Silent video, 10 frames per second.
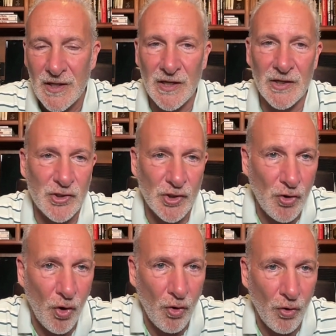into
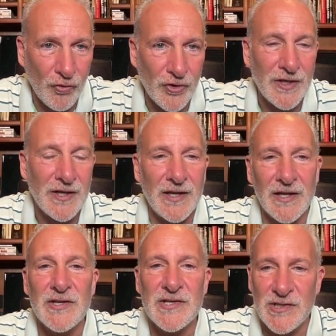gold,
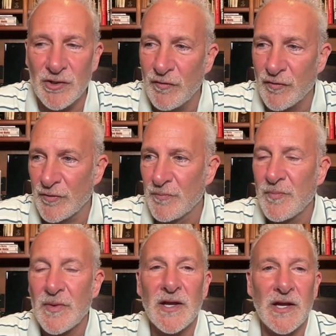into silver,
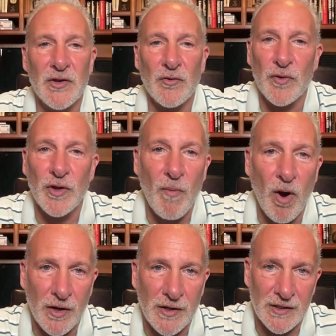into
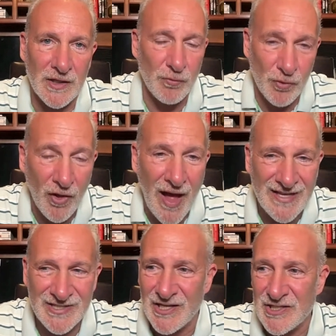real
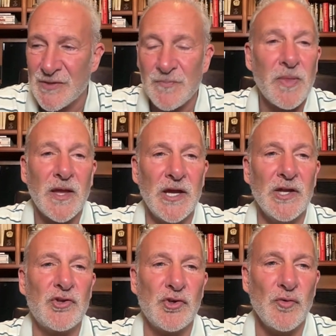assets,
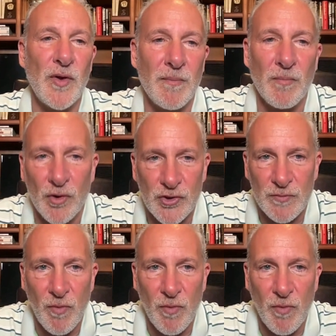into emerging